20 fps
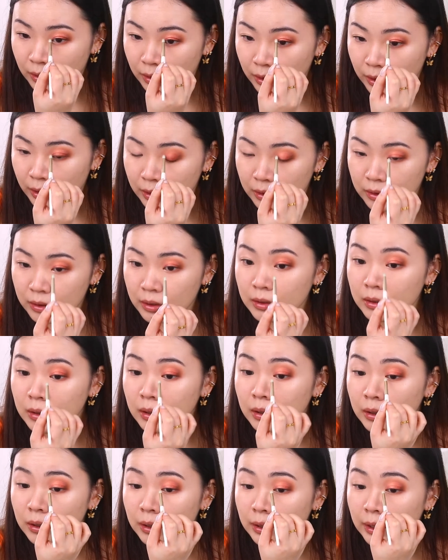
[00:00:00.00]
And just
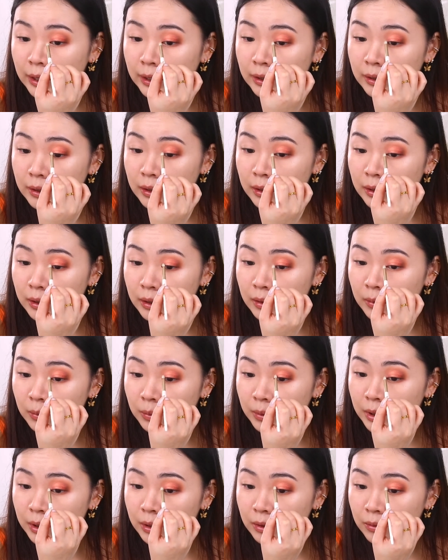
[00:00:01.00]
connect it
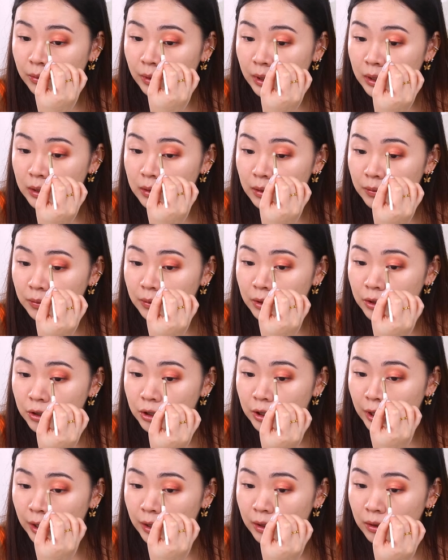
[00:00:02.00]
with the rest of the
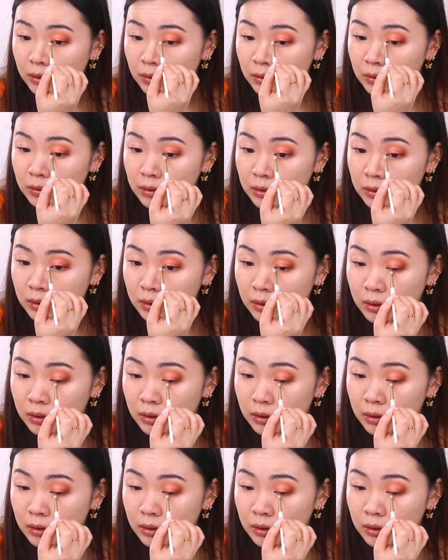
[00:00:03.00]
shadows.